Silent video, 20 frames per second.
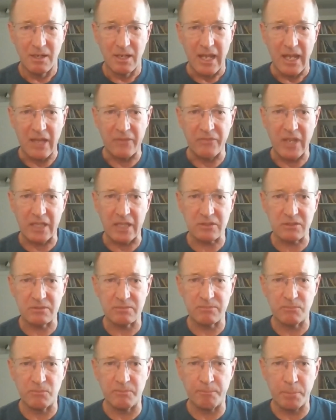And that's
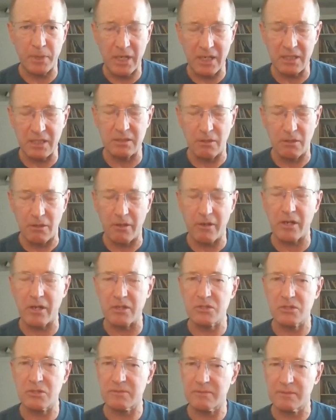by and
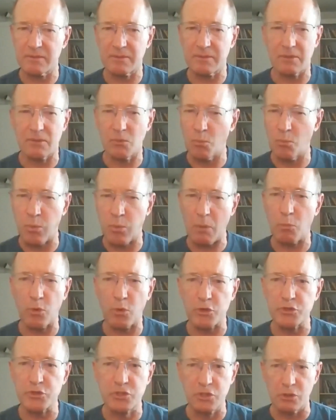large what we're
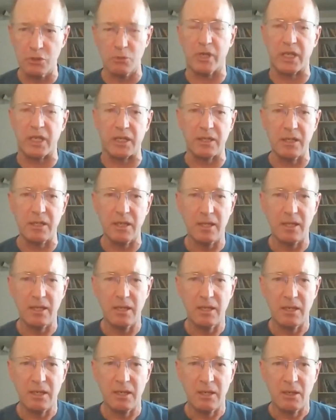doing
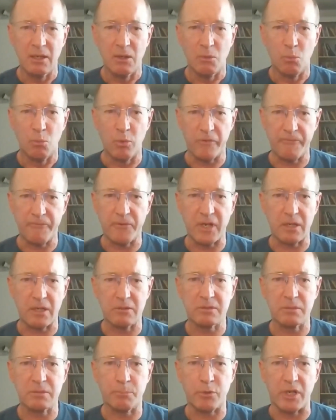with fire
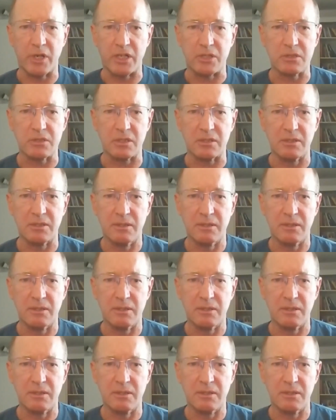suppression.